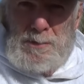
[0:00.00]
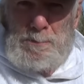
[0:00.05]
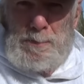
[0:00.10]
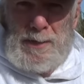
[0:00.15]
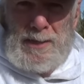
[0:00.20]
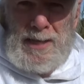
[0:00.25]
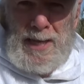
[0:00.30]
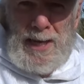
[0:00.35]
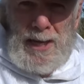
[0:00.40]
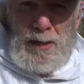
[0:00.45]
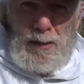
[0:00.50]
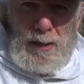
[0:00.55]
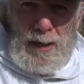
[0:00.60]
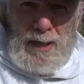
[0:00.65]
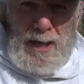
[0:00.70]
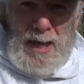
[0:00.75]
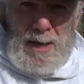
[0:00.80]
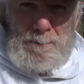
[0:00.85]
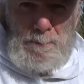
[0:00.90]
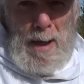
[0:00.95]
particular
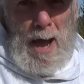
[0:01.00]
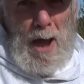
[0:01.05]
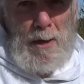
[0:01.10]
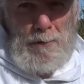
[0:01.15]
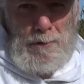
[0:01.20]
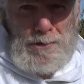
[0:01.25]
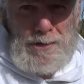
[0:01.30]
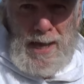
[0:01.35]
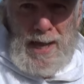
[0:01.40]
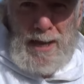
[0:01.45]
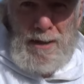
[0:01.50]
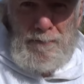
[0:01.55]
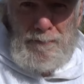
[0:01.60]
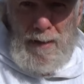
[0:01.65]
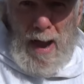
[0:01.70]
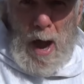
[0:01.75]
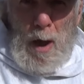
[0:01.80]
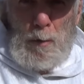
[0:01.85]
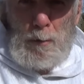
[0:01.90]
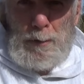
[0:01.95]
gunpowder, take a
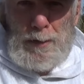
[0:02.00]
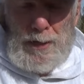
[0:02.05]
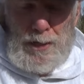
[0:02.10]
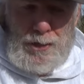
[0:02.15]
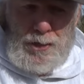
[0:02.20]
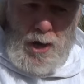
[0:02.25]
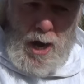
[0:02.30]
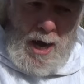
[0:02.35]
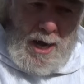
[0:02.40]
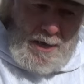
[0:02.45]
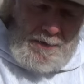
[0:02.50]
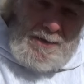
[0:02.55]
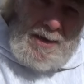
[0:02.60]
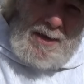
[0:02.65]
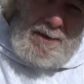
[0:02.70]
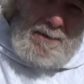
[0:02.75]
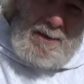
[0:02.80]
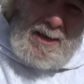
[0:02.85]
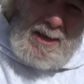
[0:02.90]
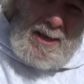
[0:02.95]
fouling shot and
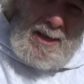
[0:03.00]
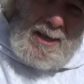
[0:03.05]
then